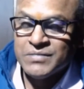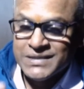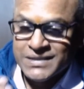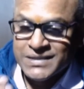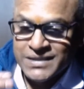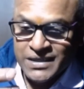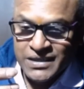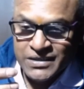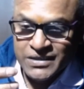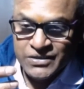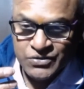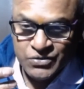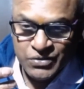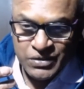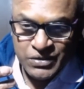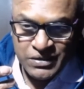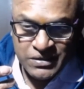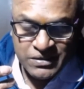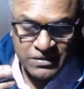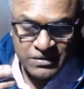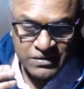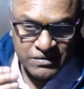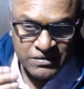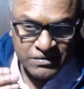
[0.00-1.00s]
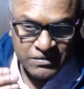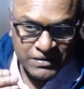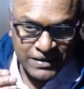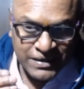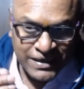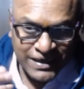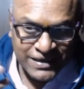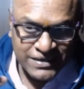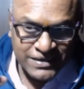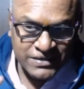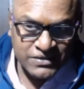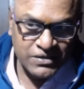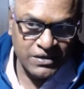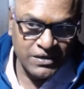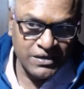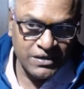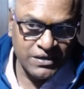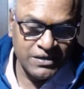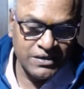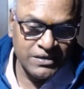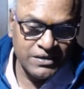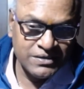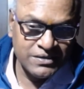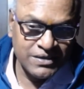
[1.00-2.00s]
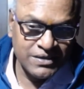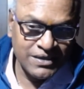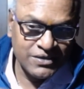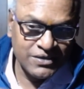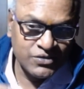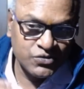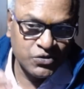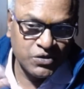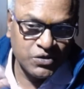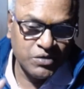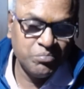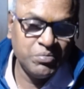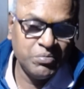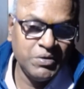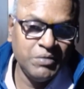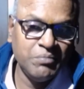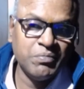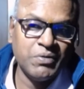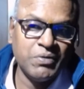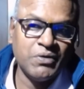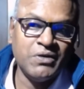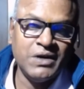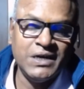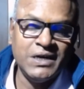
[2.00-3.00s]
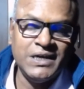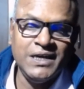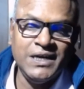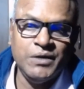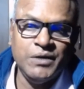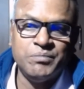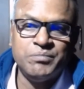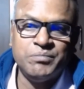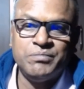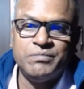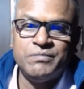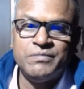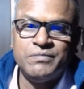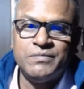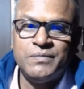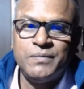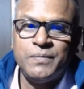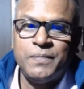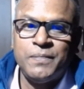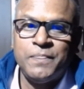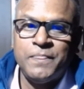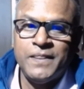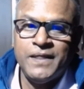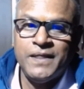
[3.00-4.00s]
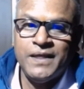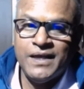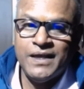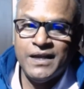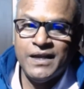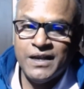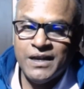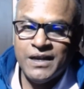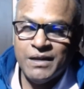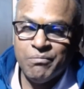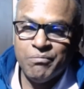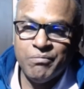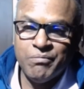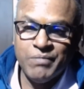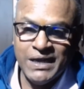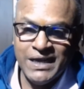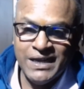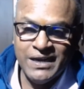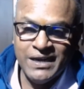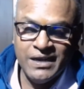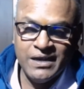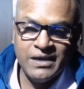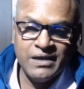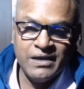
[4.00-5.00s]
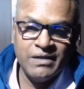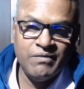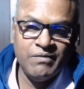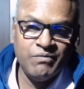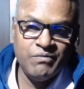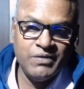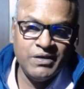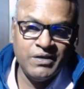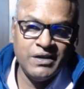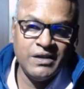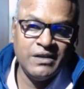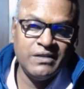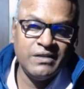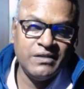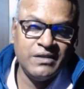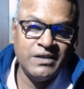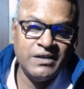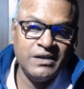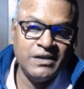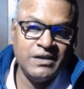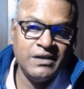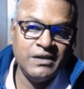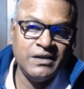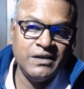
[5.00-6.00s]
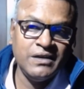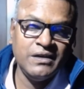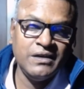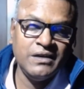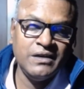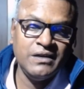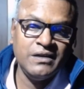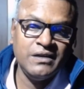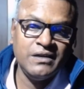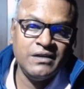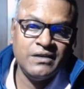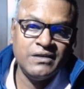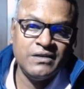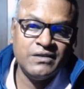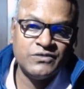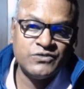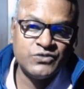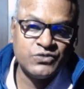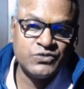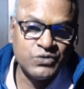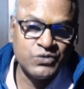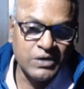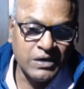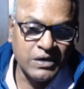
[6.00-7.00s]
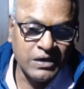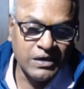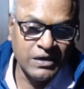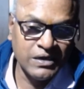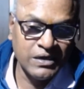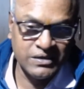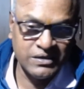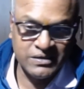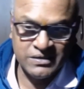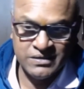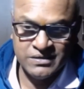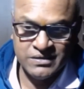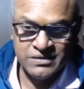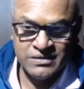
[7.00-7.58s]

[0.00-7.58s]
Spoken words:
they should be brought up in a manner where they should learn